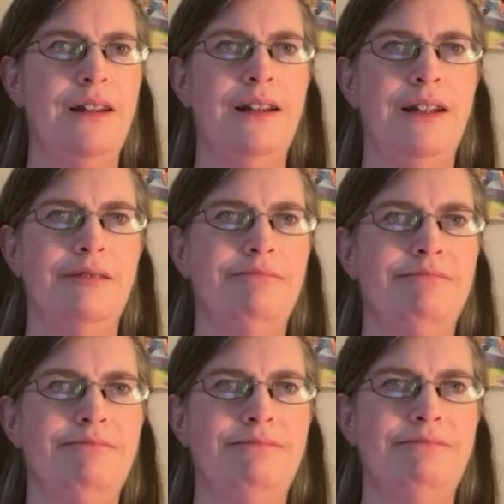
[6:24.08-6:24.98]
you know,
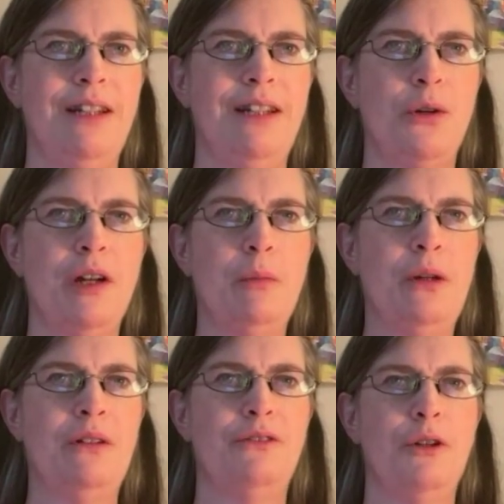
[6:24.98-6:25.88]

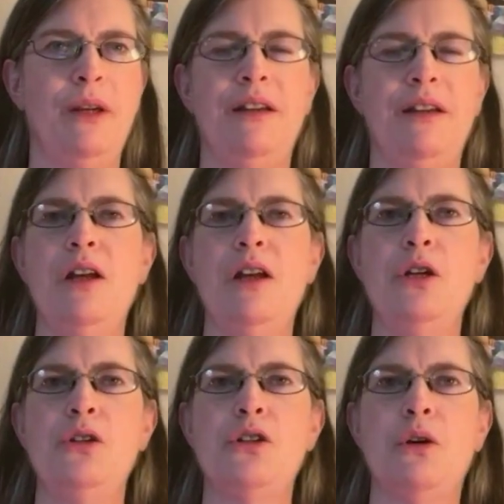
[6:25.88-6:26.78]
enjoyable for me.
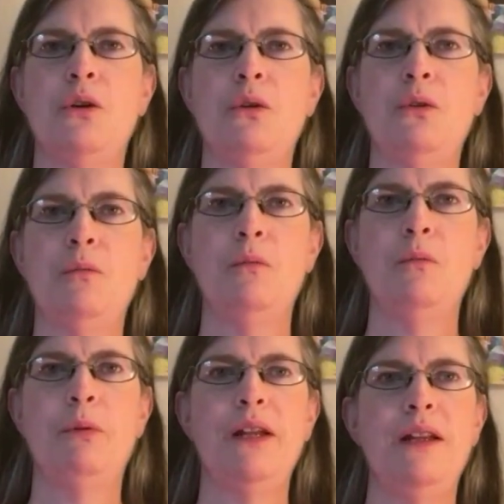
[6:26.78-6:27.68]
So,
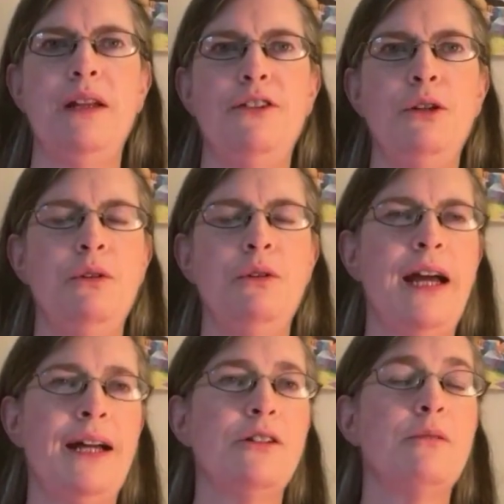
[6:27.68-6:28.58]
but if you
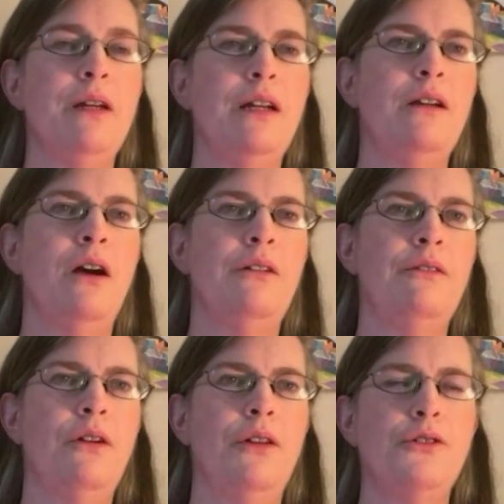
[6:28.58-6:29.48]
asked me on
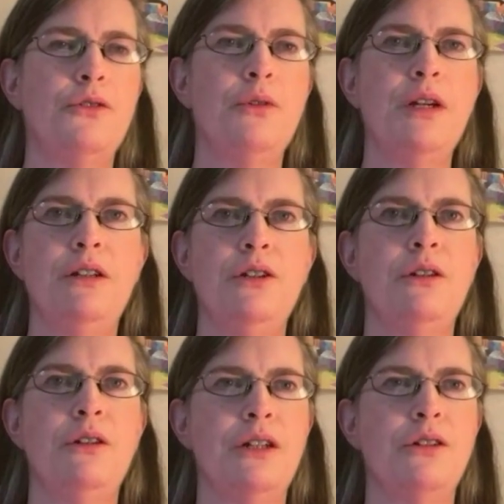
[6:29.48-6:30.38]
the street, do you
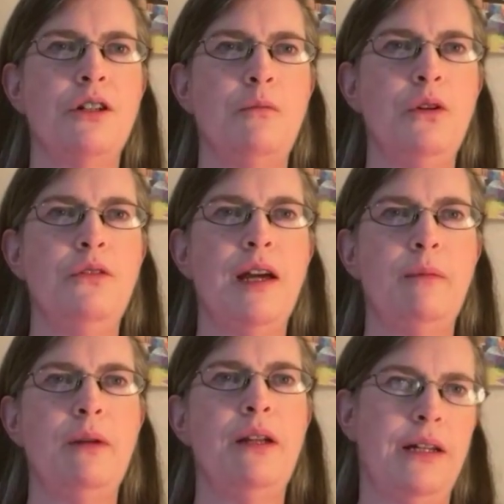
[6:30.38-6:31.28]
think it's a good movie? I'd
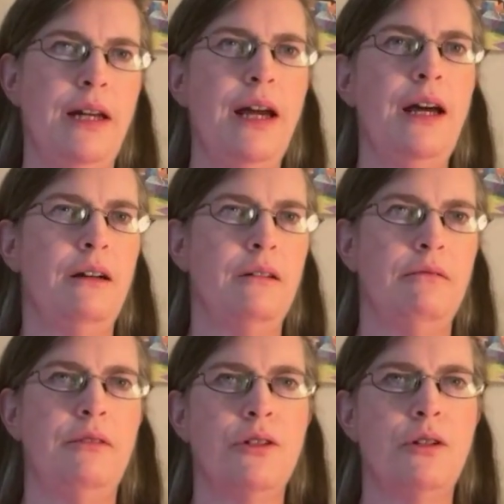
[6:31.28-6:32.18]
be like, yeah,
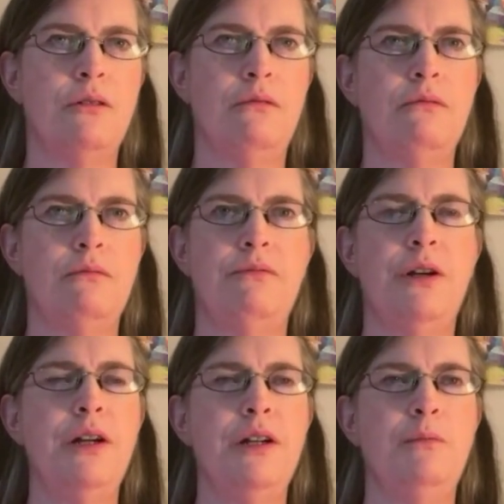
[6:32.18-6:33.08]
it's a
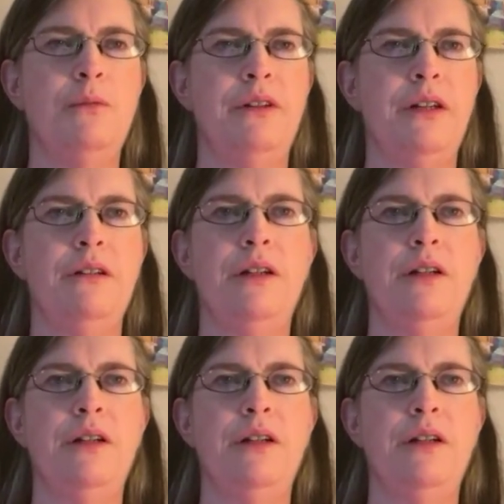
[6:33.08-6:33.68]
very good movie,